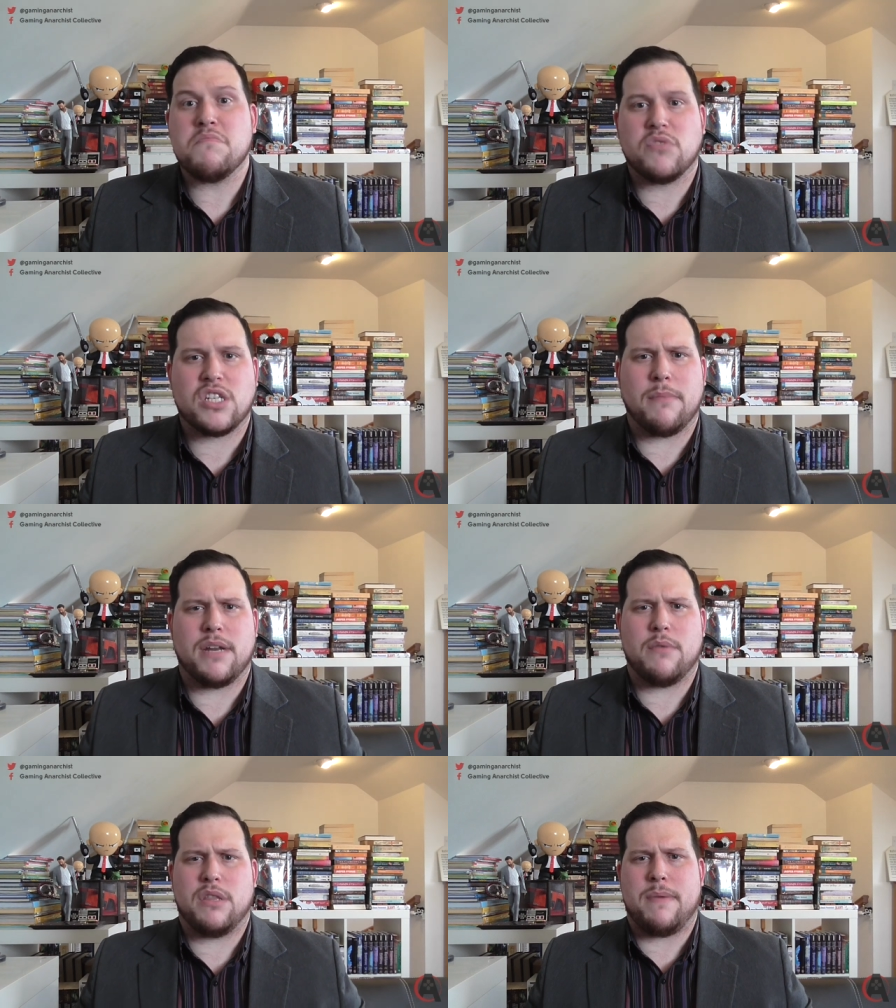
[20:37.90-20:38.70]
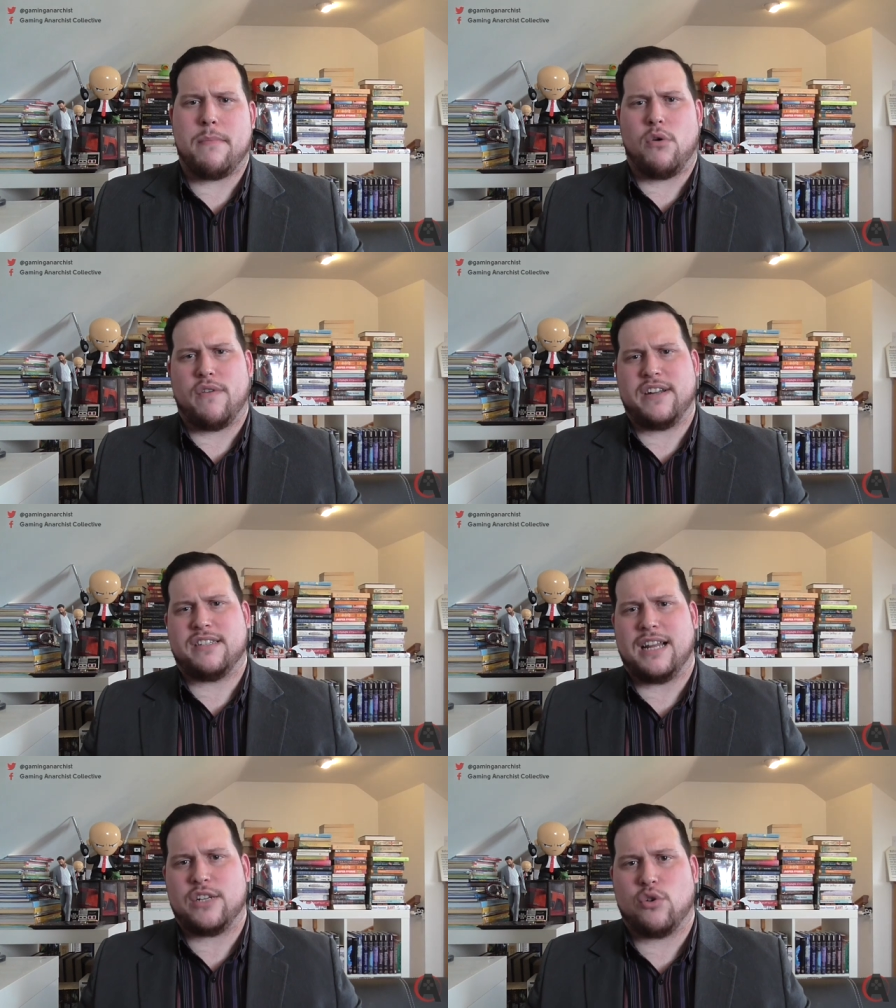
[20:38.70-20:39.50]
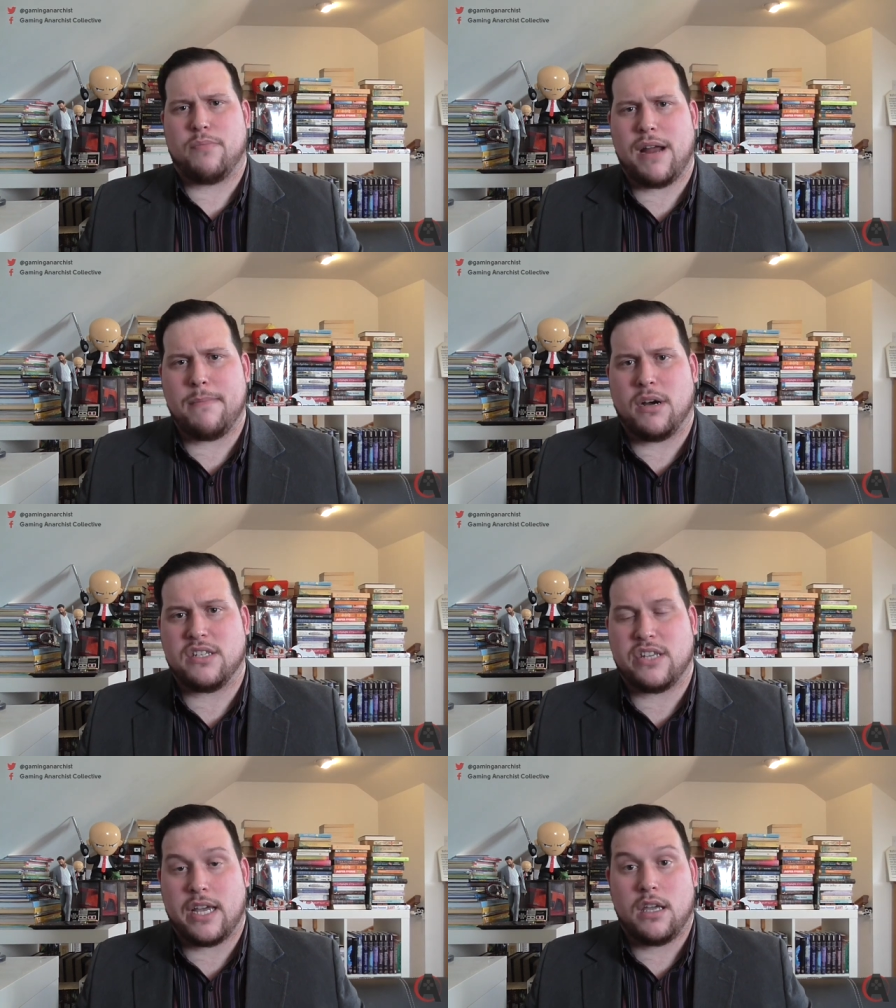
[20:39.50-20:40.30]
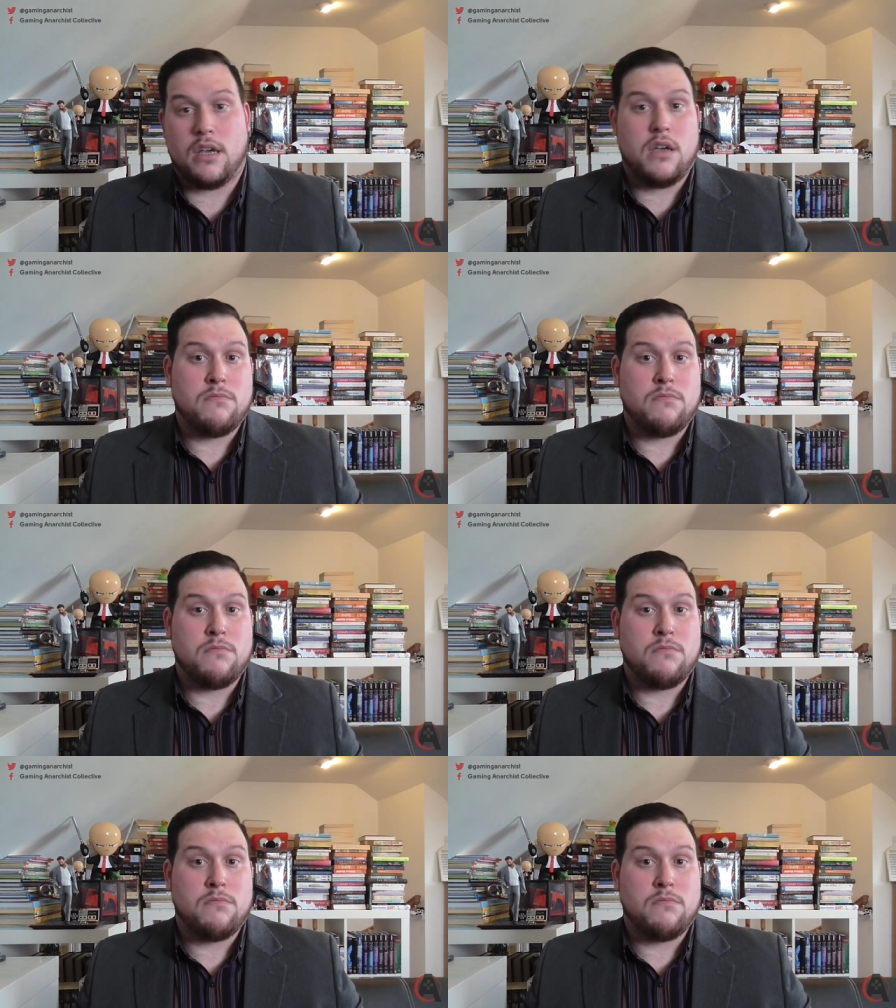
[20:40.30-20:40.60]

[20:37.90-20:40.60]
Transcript: Somebody with a bit more of an intellectual brain might say,